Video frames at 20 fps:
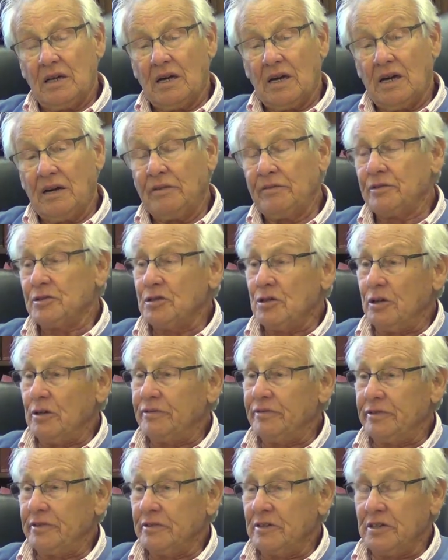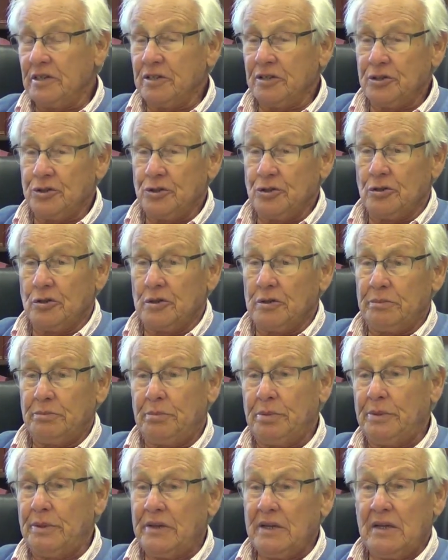I was offered a
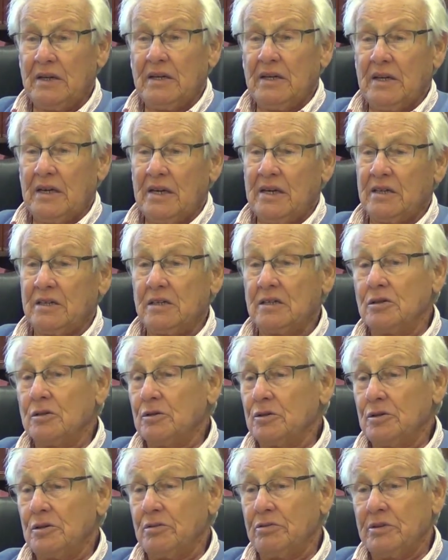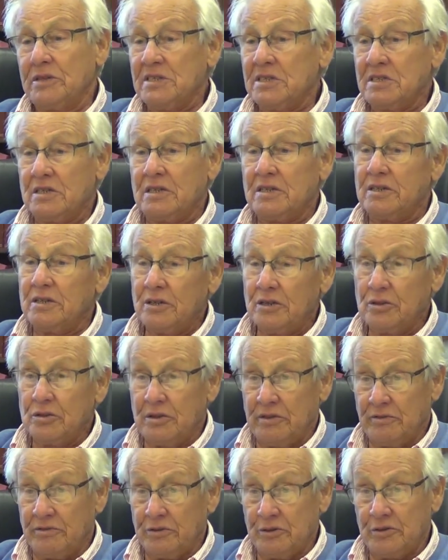job at Northwestern
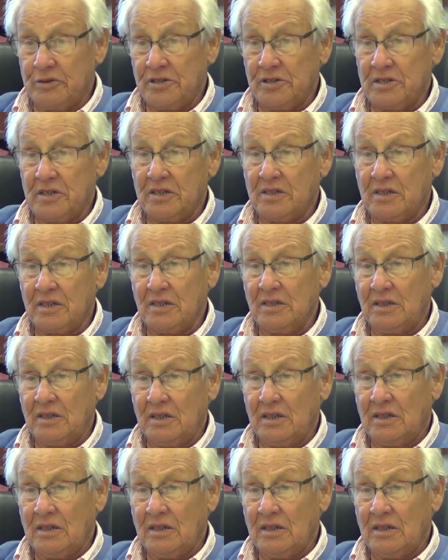University